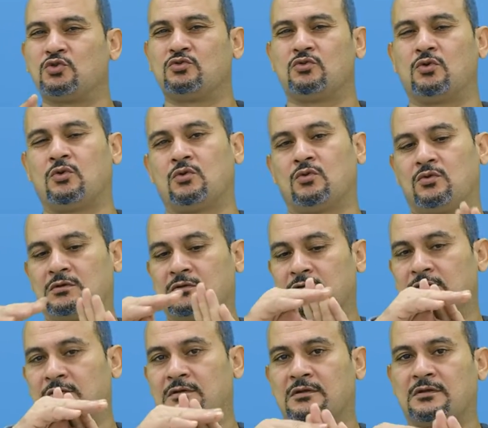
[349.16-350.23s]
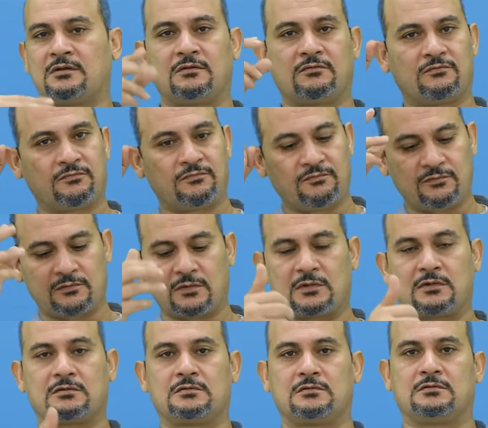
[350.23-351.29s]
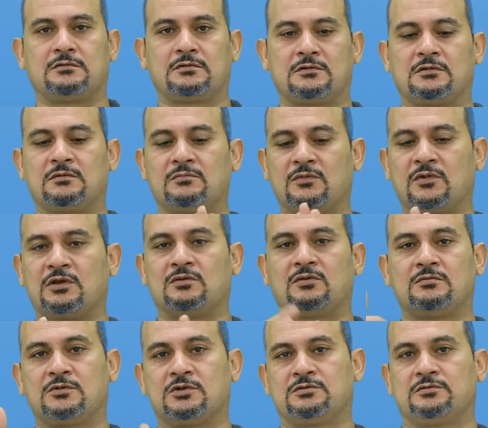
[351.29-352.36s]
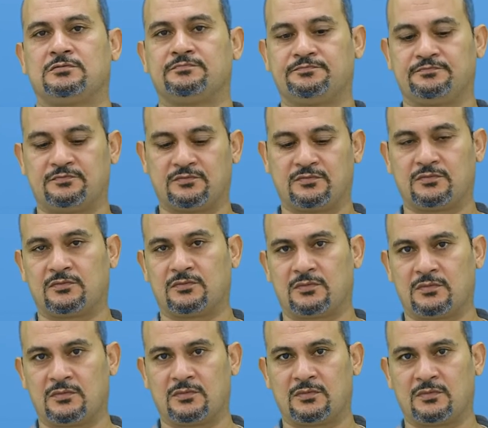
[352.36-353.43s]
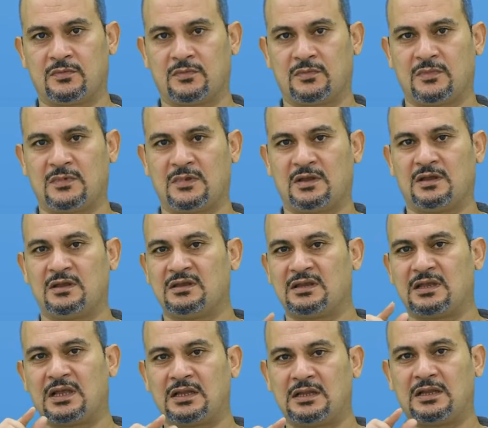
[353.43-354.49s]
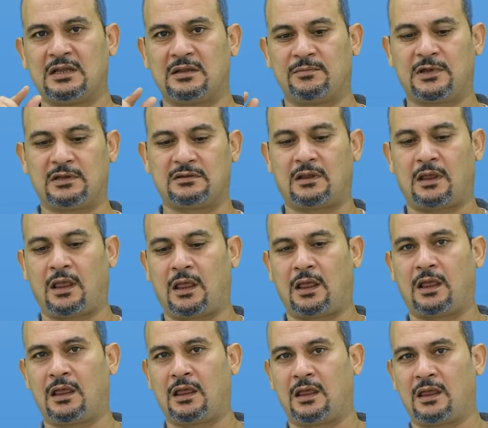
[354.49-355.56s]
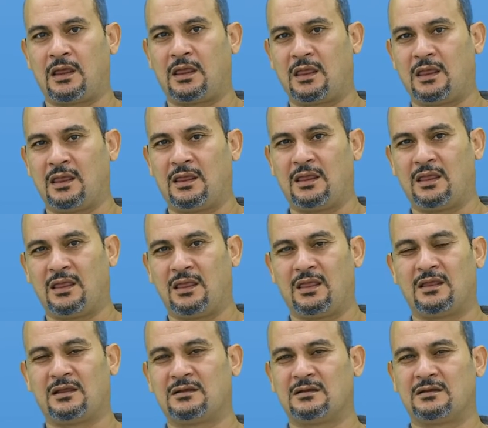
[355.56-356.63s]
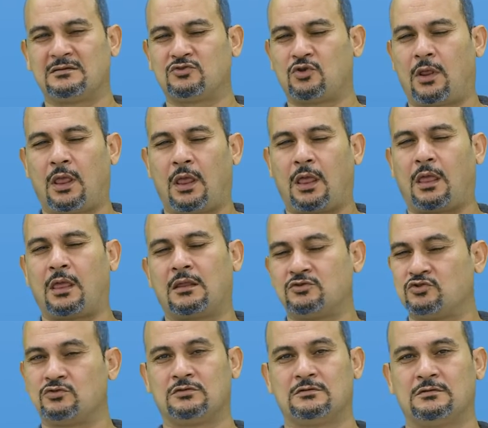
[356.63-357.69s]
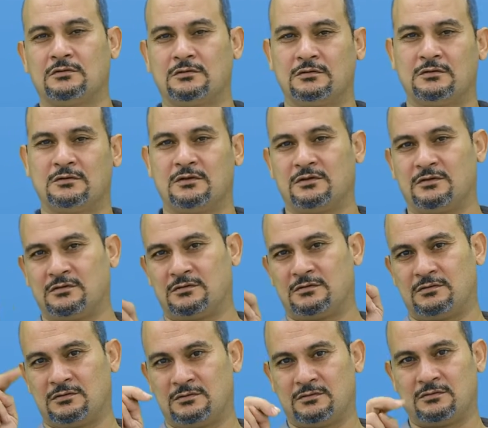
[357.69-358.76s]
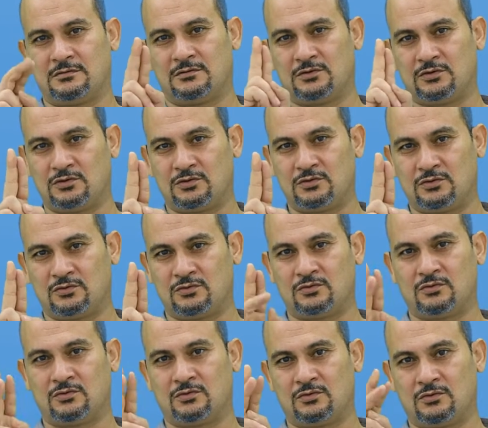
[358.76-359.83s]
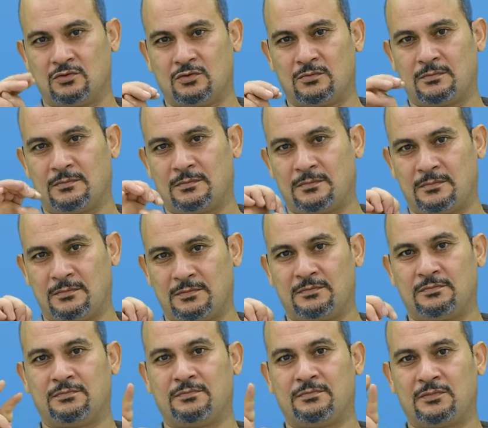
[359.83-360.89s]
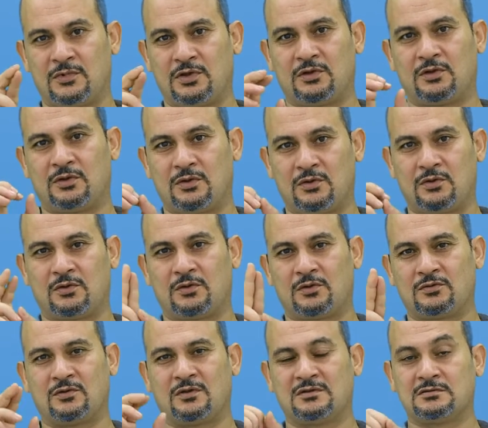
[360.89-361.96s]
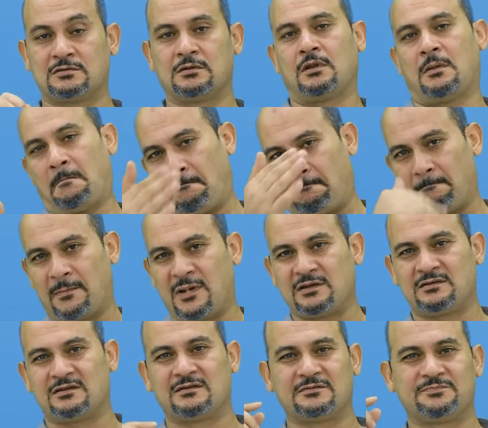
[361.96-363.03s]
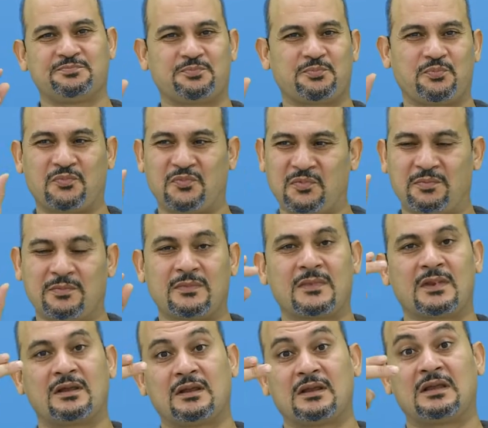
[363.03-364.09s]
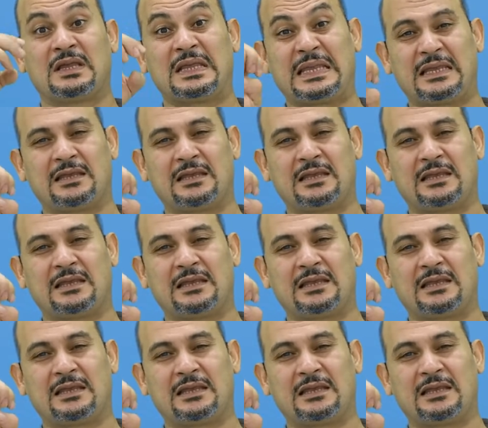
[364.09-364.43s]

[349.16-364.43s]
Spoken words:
They are a clan, correct. It's a noun. It means a group of close-knit and interrelated families. For example, the whole clan will be here over soon. So the whole clan. Okay, it's a group of people, not just one family, but more than one